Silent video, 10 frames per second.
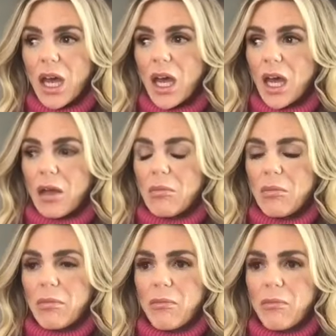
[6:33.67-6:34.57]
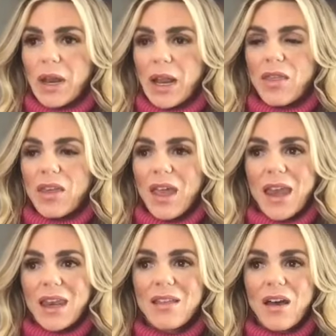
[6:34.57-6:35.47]
Um, but I think at
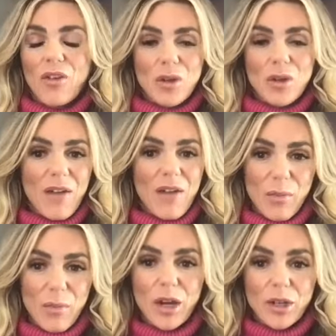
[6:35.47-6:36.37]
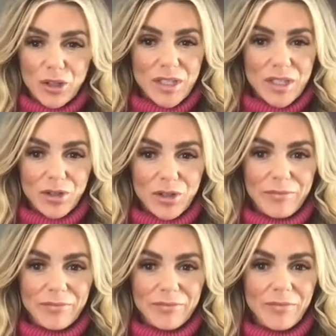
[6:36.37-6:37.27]
any level, you have imposter
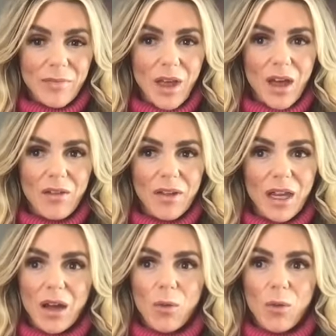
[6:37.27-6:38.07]
syndrome of like,